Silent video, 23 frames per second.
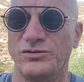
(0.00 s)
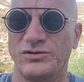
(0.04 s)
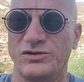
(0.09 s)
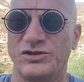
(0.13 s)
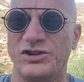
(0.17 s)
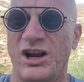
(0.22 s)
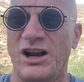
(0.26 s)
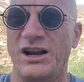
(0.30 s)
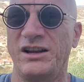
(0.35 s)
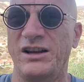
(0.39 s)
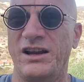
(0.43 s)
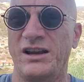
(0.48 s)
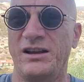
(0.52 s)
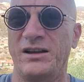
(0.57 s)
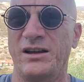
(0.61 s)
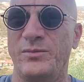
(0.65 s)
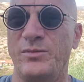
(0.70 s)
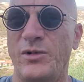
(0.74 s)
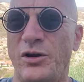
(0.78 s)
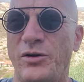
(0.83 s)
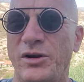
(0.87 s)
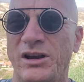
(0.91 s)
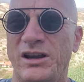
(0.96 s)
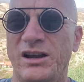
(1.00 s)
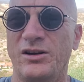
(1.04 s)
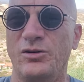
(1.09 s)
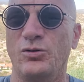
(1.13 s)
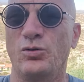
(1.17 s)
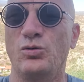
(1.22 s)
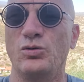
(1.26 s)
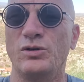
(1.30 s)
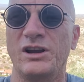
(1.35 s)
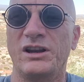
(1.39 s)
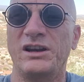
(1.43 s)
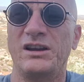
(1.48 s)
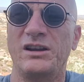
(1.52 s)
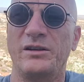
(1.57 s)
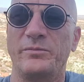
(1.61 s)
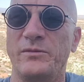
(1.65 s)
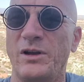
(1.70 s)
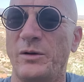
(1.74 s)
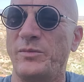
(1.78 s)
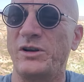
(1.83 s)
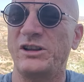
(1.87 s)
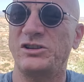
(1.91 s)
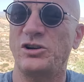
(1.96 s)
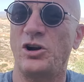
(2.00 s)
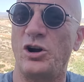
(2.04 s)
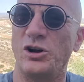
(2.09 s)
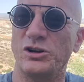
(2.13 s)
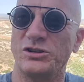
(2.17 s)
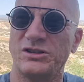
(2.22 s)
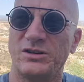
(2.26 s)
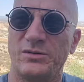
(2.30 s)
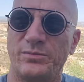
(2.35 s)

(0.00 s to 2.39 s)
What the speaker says: China, America, all getting a bit hot,